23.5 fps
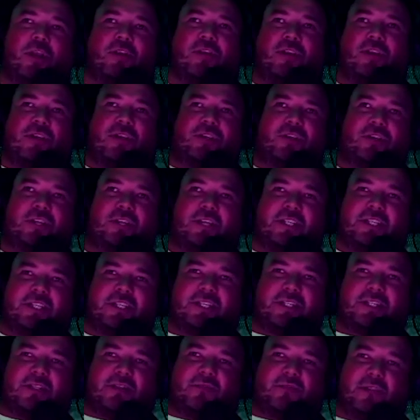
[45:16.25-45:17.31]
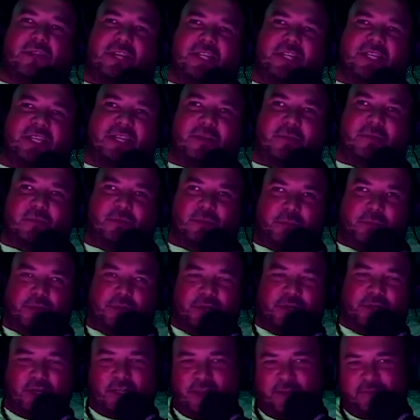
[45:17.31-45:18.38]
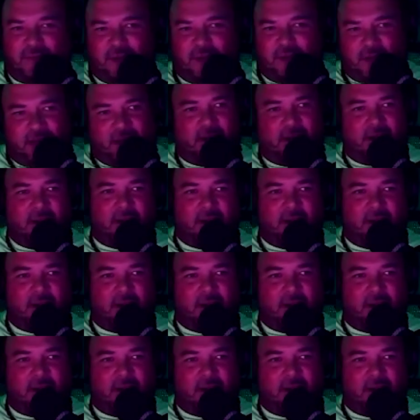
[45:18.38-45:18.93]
during a certain seasons when they see the most productivity.